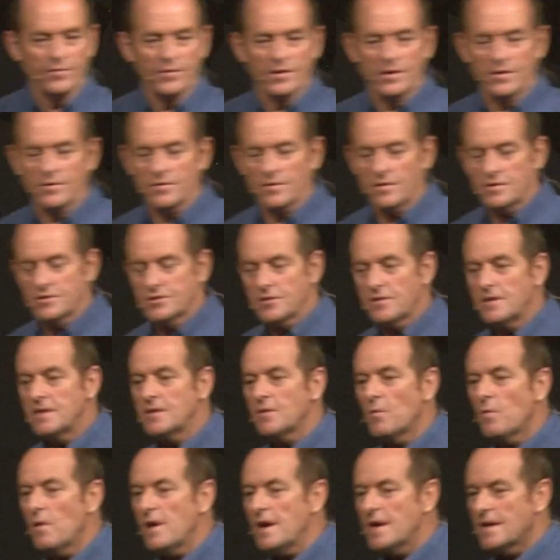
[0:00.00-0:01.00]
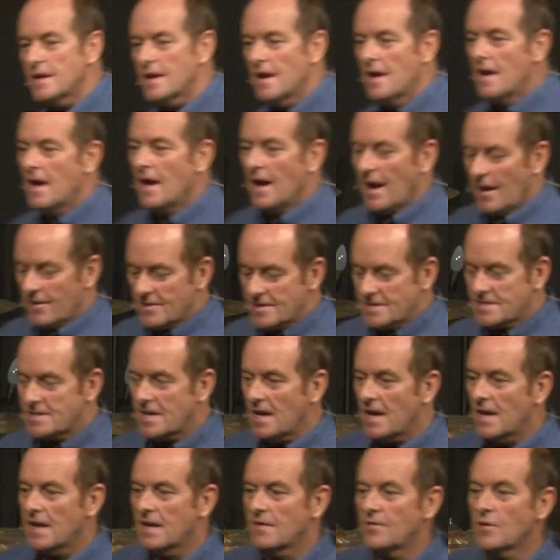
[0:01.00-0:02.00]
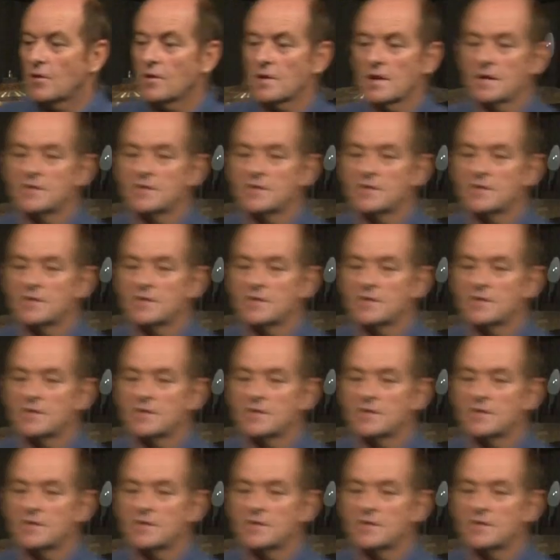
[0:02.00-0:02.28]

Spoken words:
worker during the week, and I said, have you got